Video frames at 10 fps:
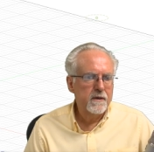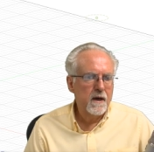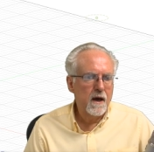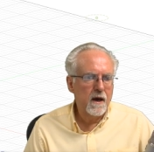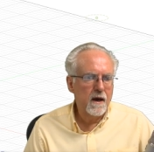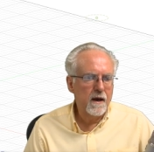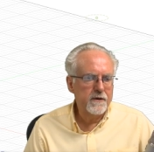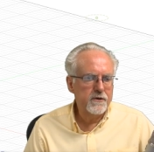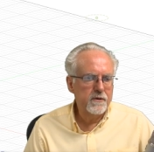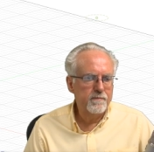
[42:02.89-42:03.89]
uh,
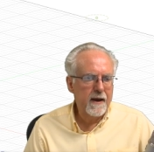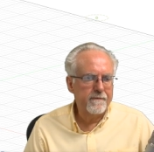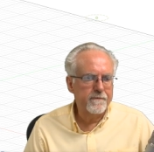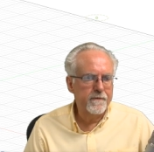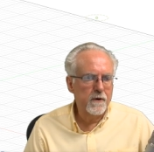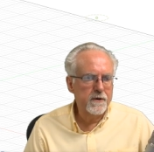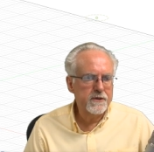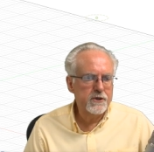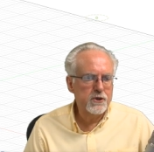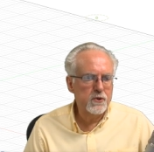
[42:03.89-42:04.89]
my
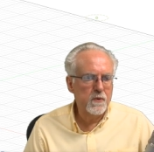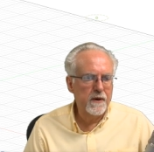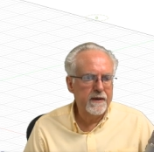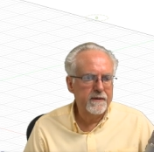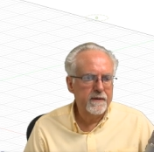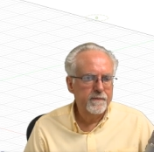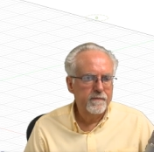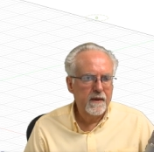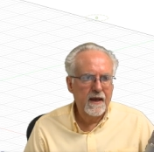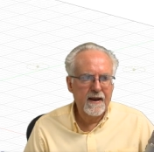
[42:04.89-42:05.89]
first joint
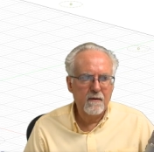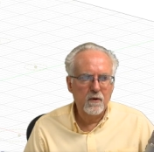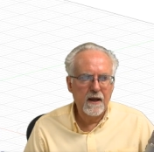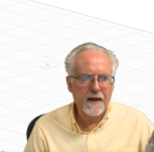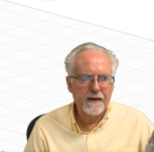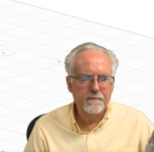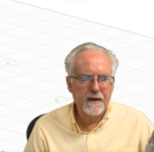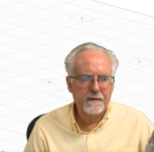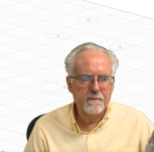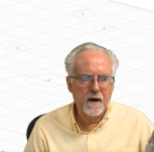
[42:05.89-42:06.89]
and I will
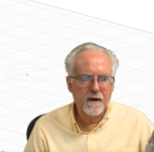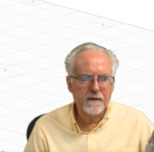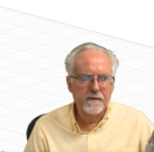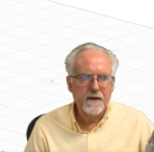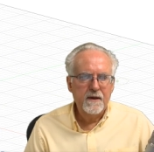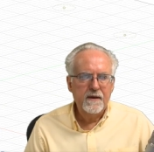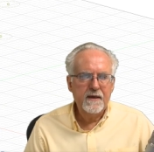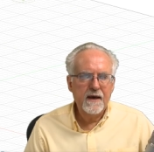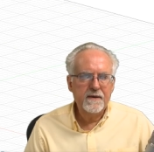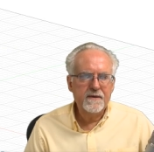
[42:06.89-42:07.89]
animate model.
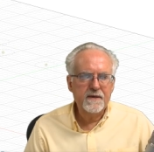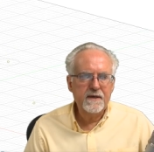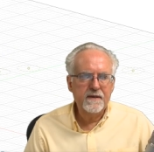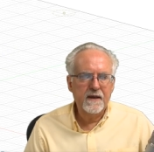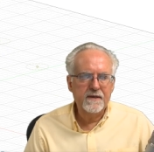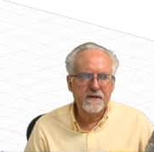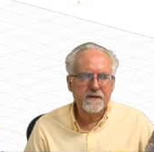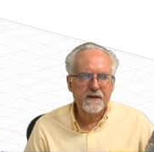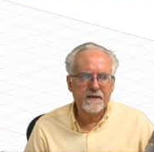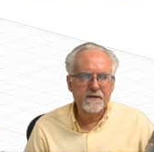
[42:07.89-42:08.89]
Yeah, you see, it
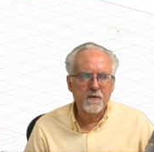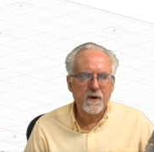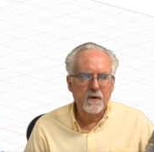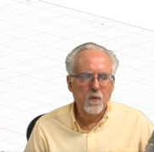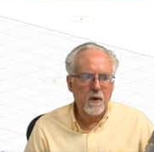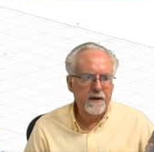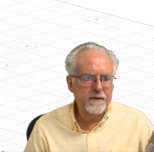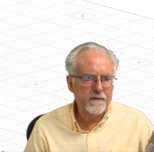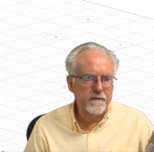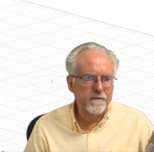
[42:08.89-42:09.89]
just, it's going way
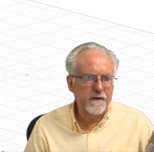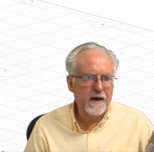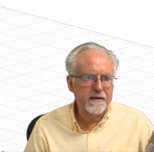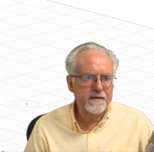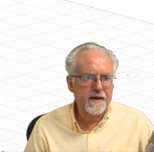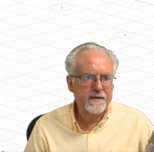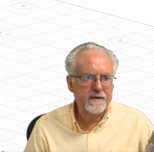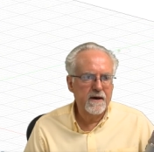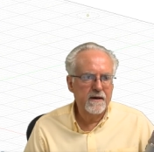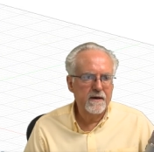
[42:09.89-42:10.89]
too fast. That's
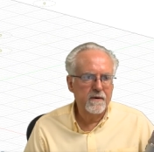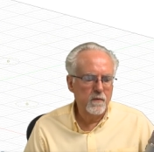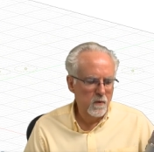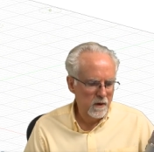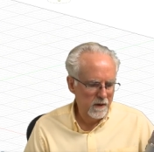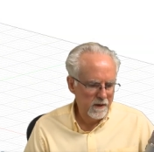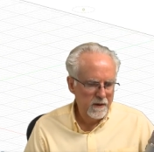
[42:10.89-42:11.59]
not going to work.